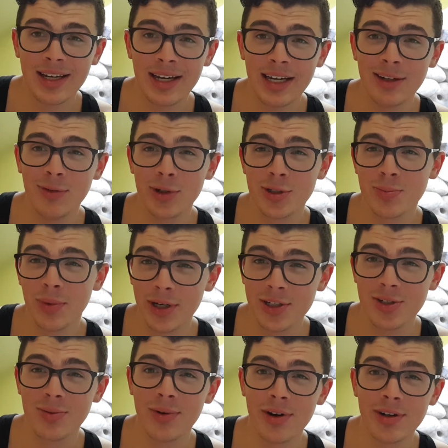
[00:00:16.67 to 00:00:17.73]
it was
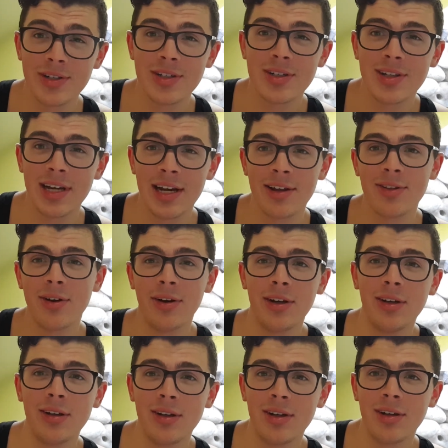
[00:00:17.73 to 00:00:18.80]
much worse than I
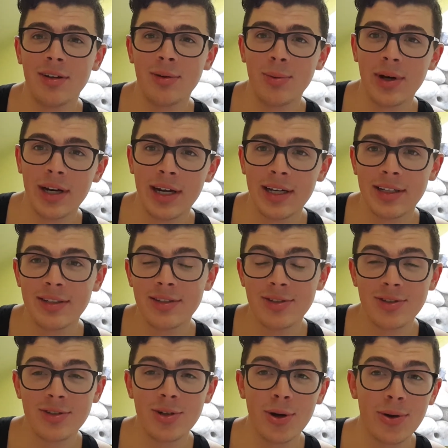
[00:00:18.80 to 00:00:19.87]
thought when I
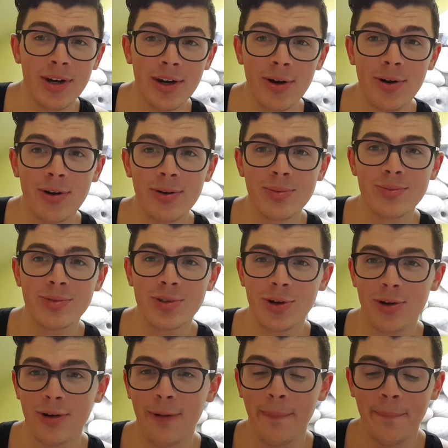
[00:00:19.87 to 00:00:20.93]
towed it home,
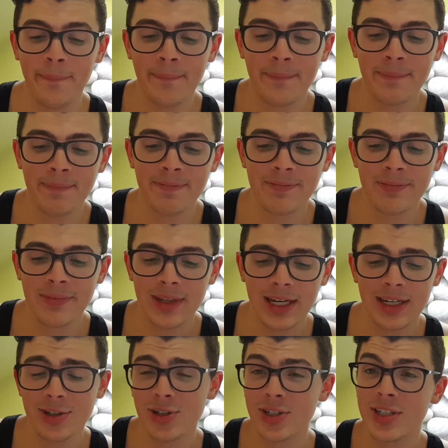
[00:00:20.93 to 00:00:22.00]
so
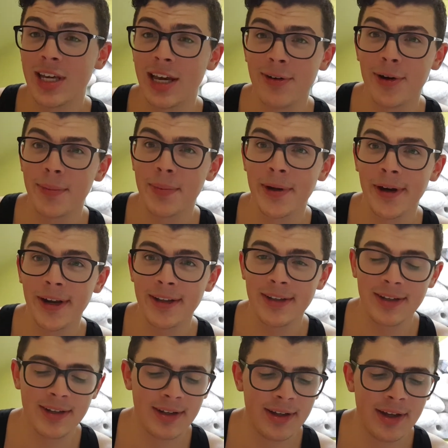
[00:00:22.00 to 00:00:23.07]
I just gave up on it.